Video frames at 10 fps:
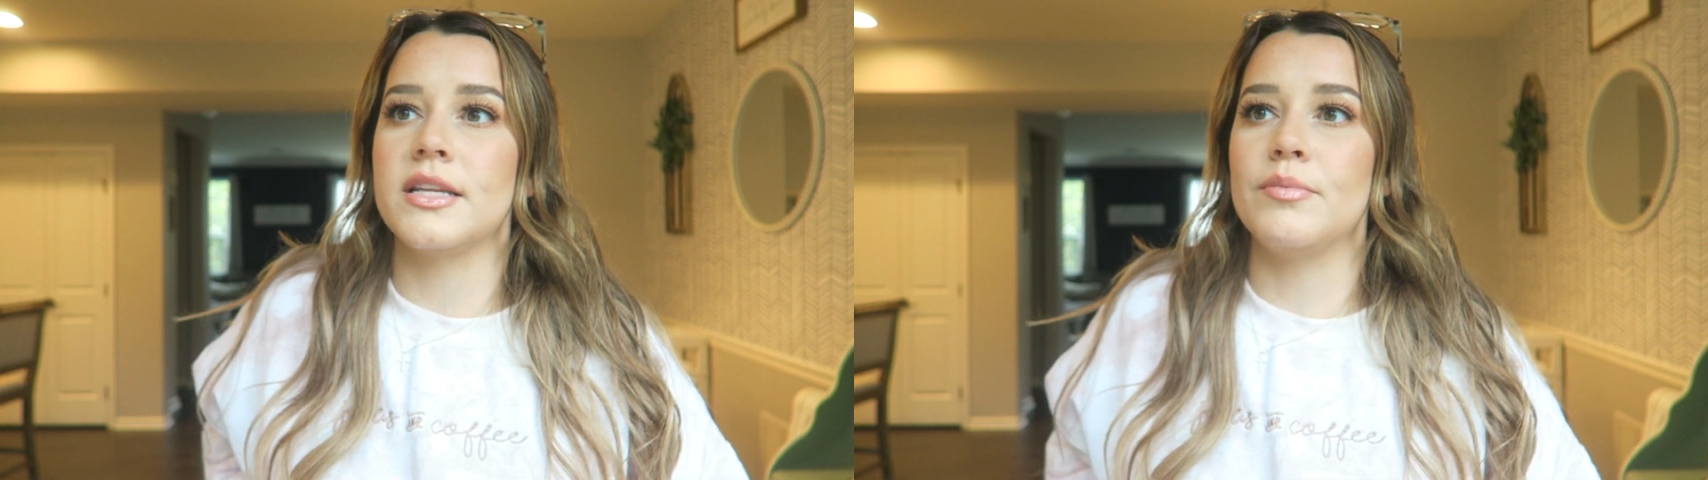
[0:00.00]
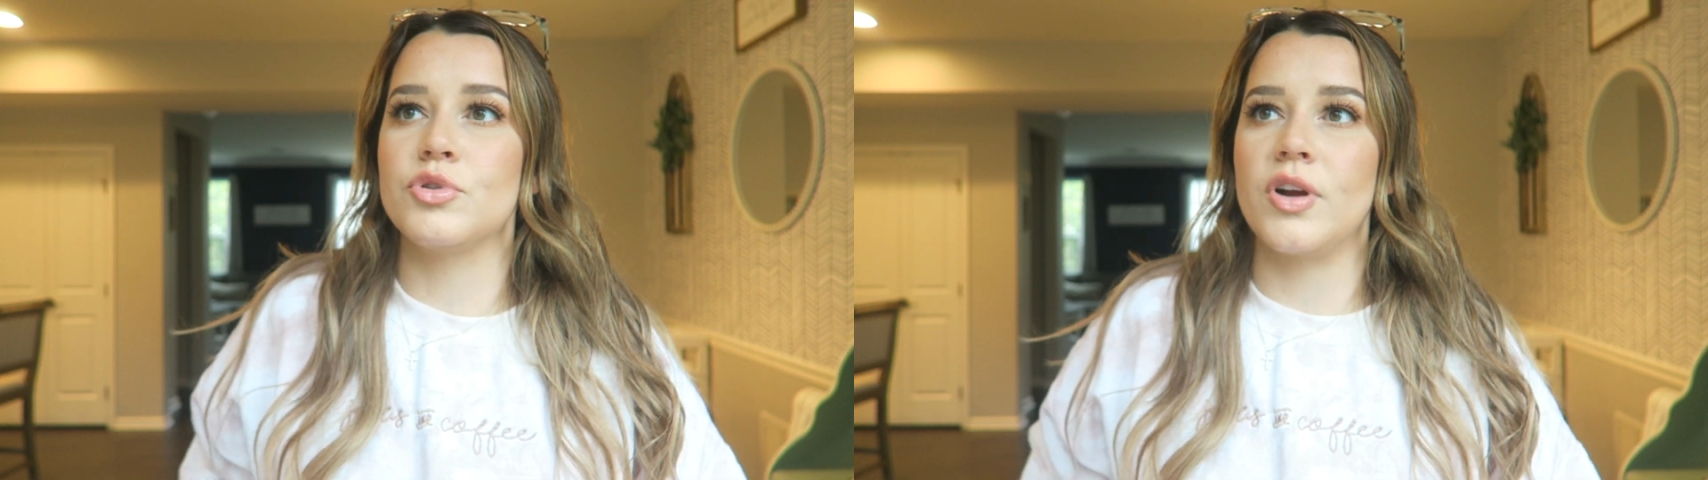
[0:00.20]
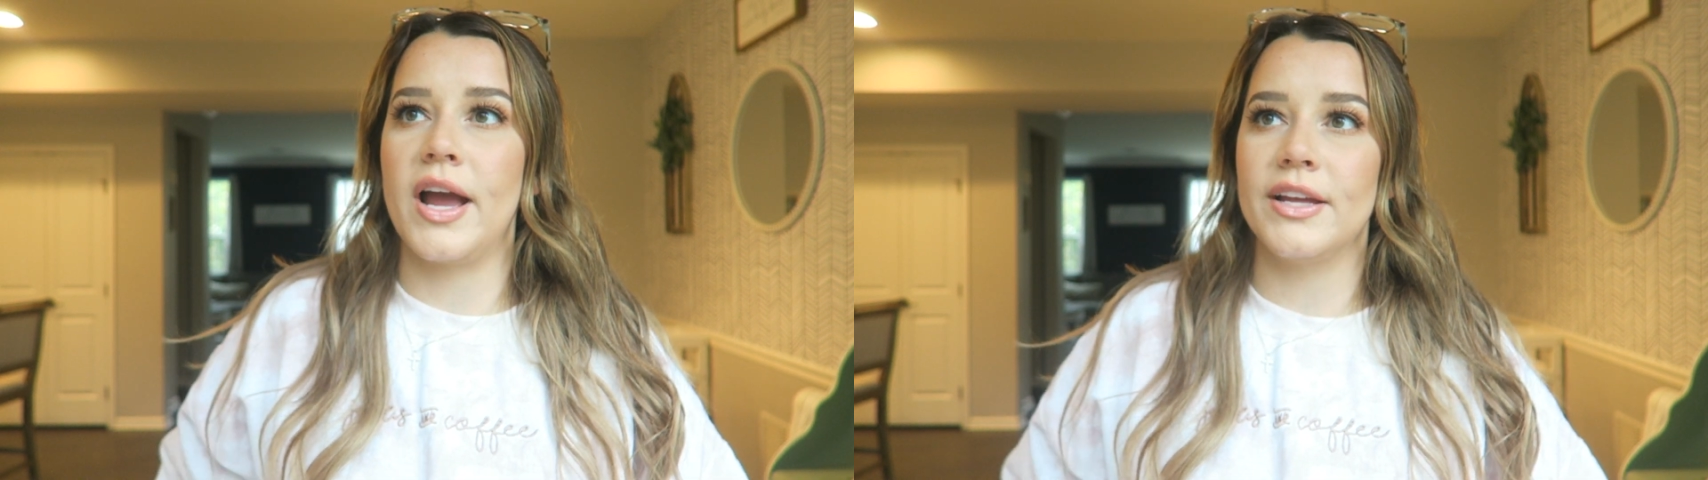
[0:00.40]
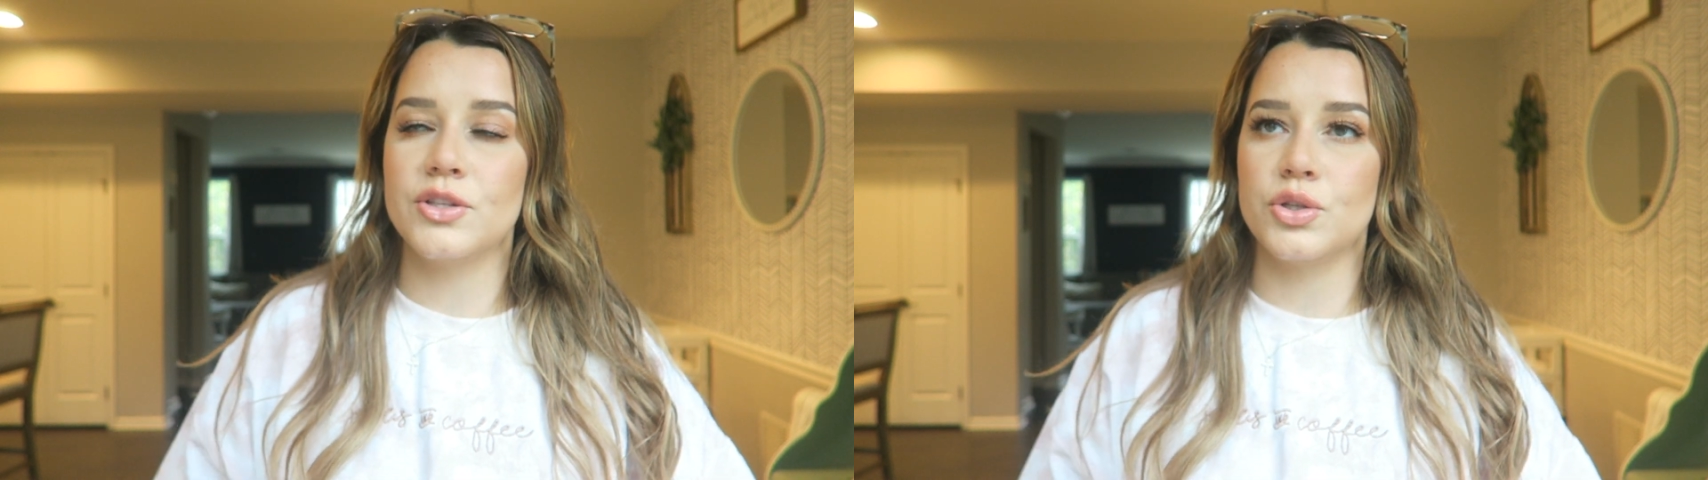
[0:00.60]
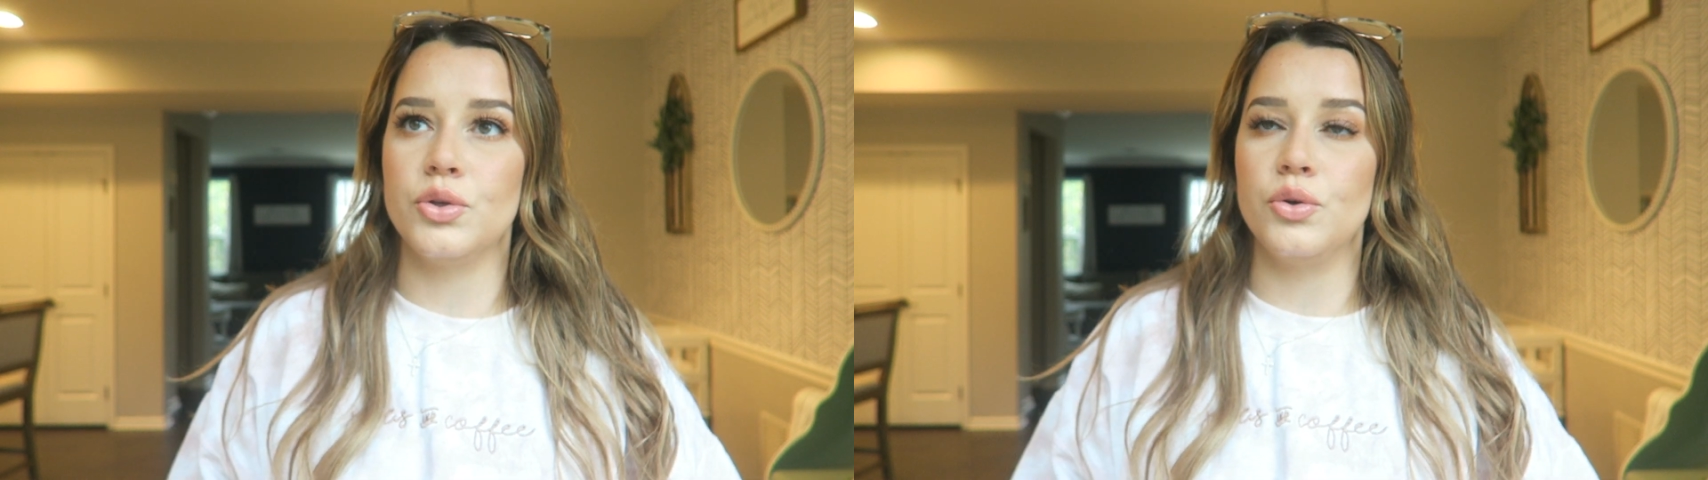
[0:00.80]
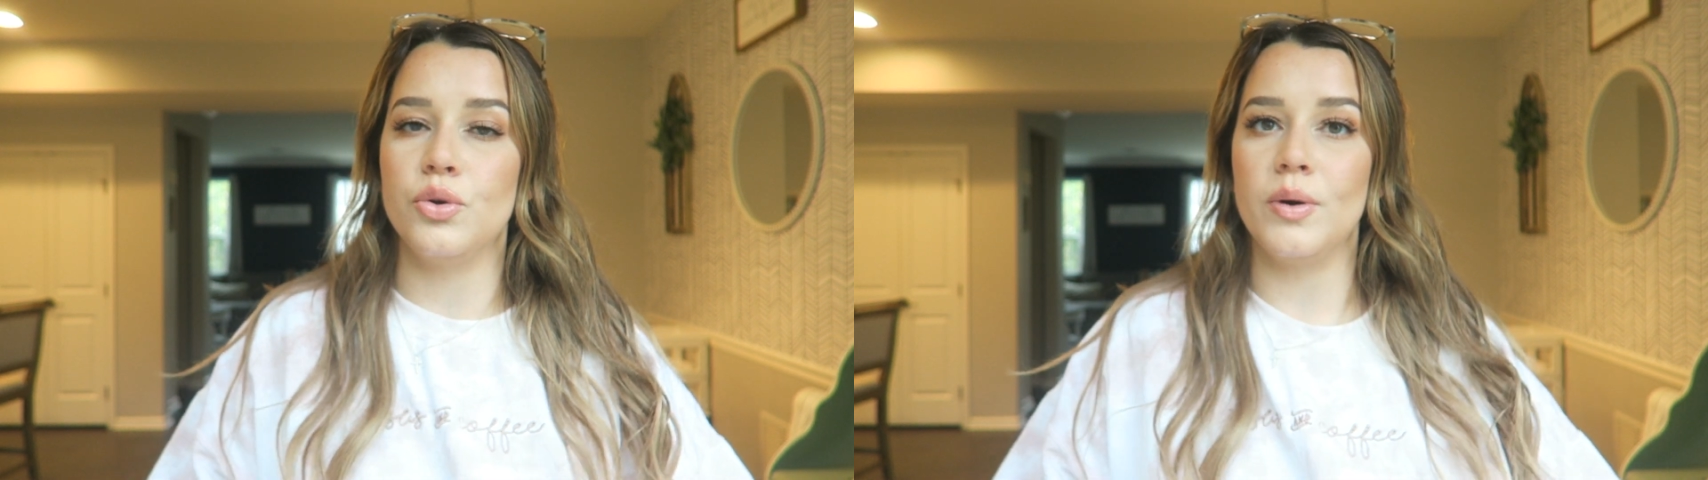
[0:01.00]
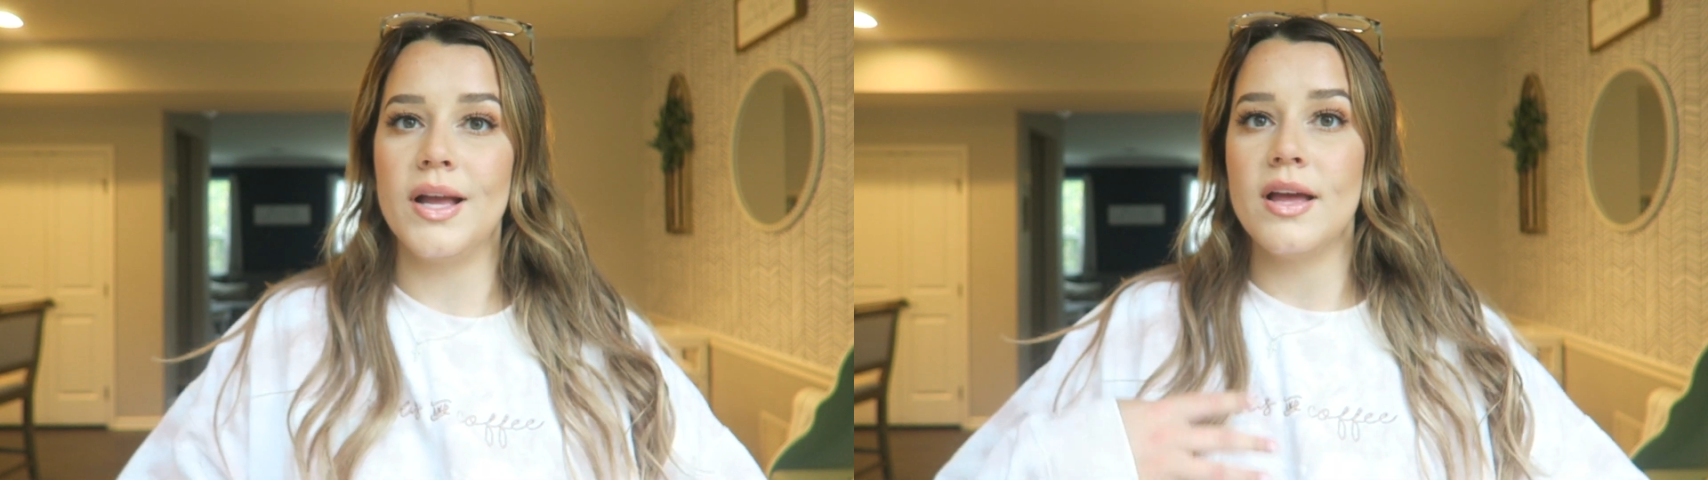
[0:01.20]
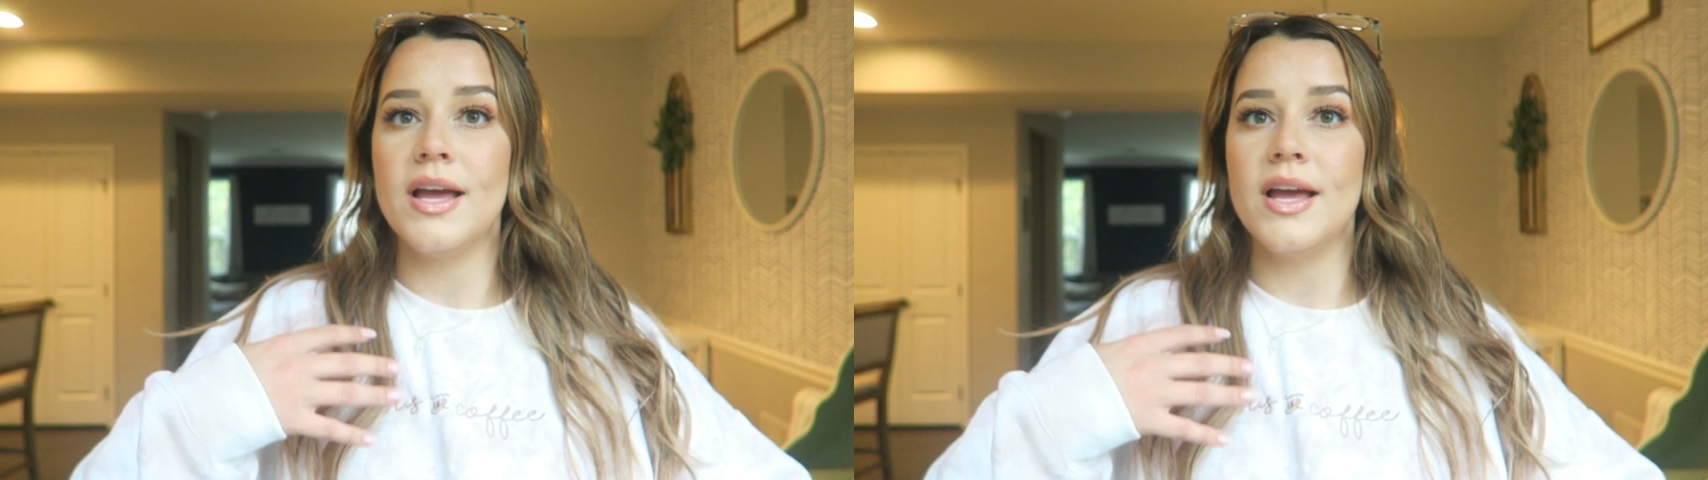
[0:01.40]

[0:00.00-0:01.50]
I'm trying to